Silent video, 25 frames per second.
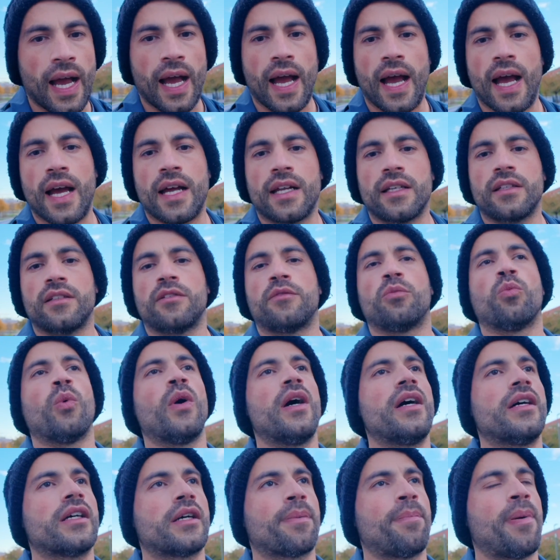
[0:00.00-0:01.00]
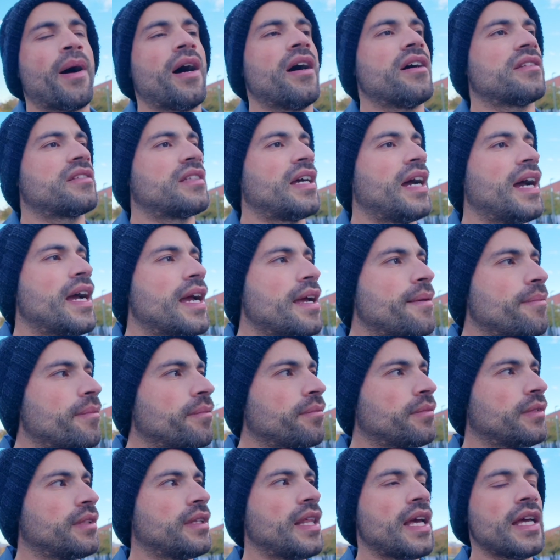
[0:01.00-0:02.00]
and work part-time,
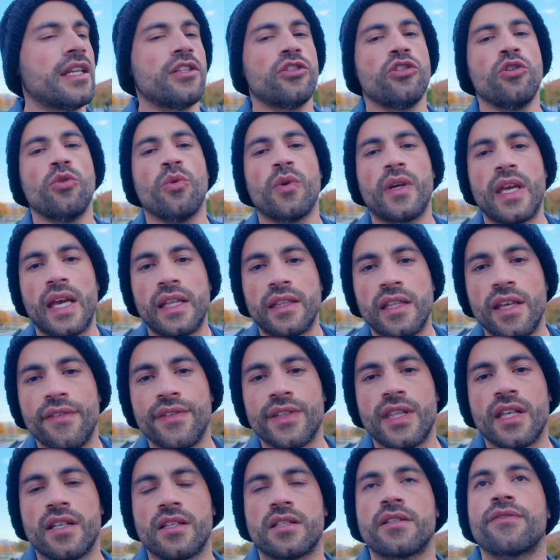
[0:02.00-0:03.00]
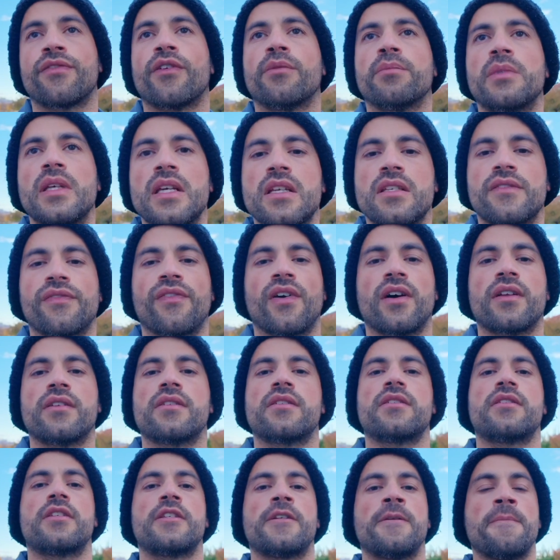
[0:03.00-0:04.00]
then you'll get dividends from these
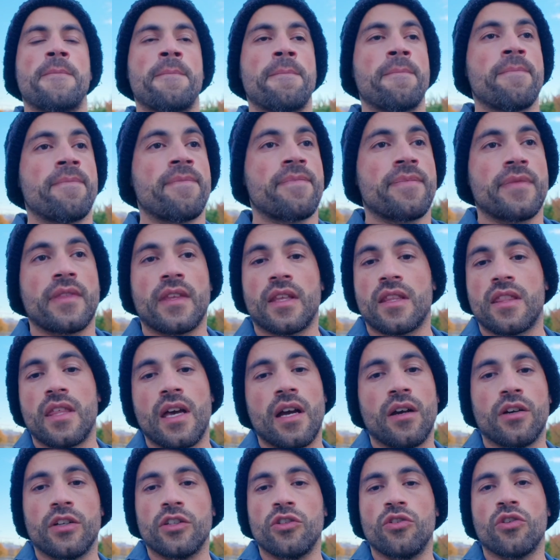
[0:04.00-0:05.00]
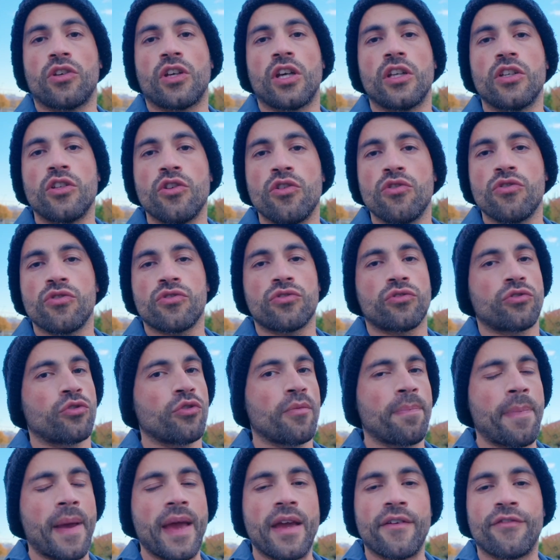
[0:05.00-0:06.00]
funds that you can use to
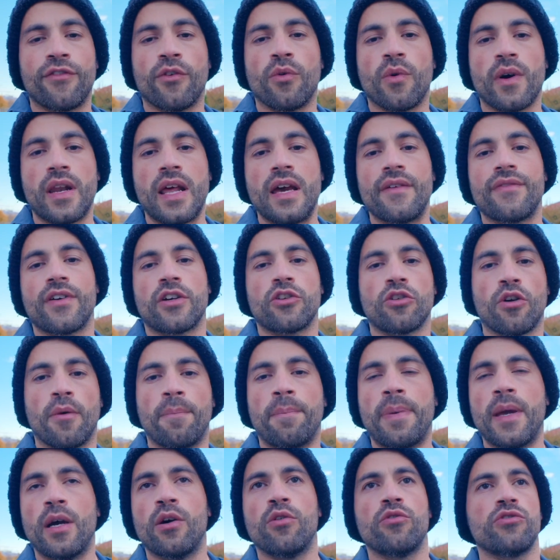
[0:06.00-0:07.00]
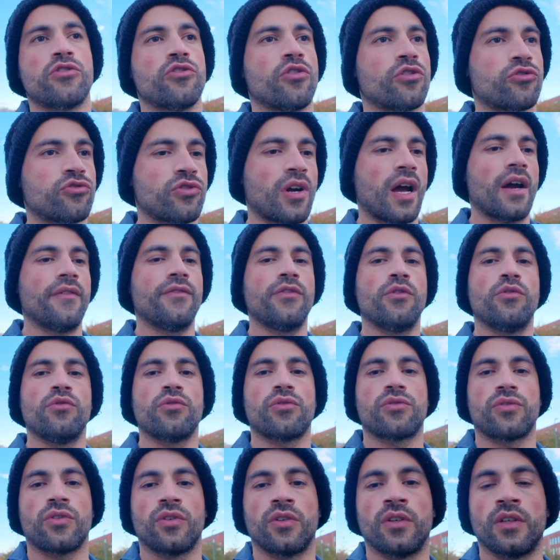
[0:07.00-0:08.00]
pay for whatever, your bills, your
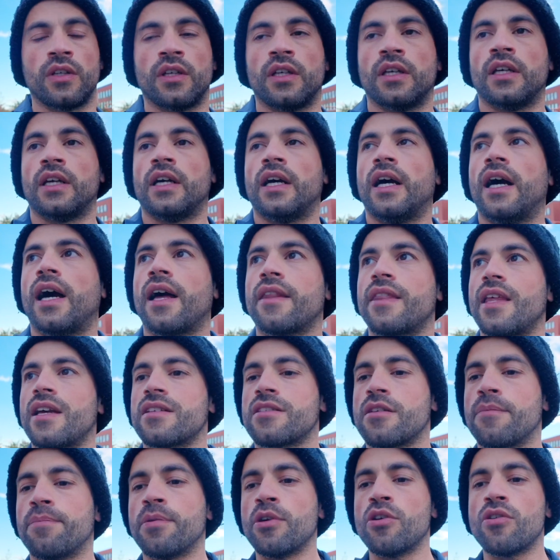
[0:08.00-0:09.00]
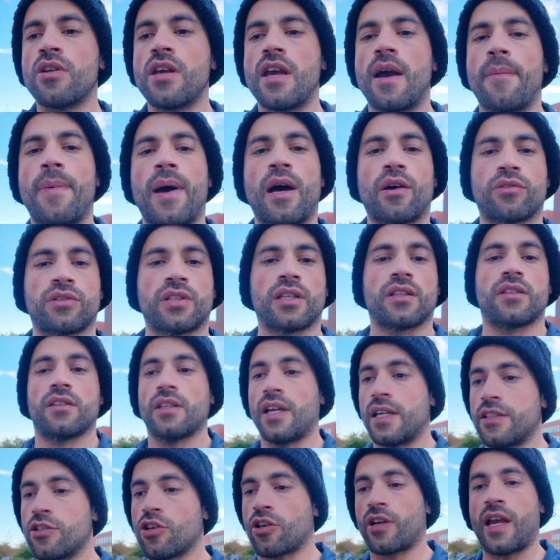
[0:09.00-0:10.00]
travels. And that's the beauty about it.
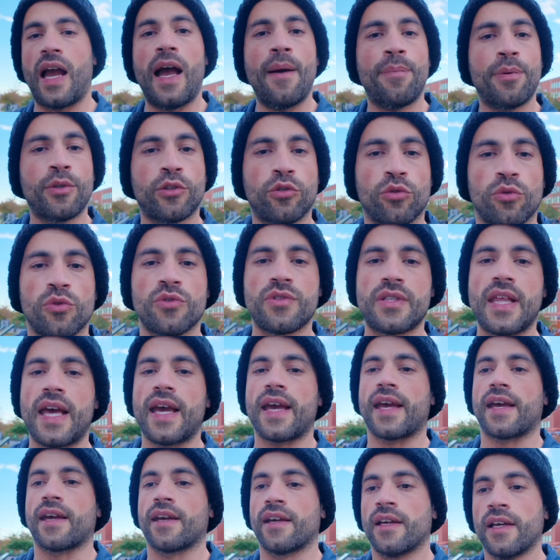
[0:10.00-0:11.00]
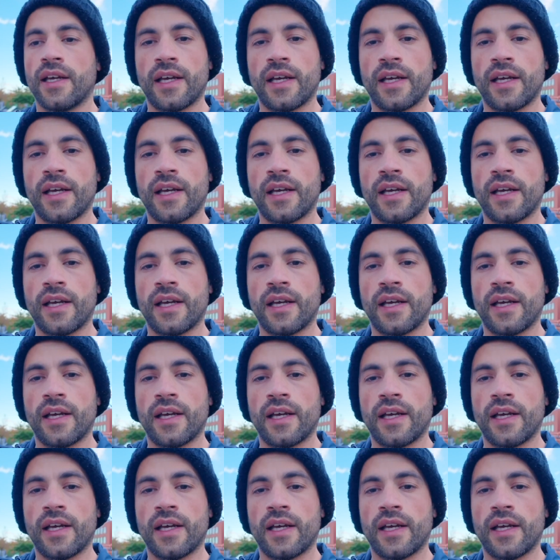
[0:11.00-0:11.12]
And your capital is there.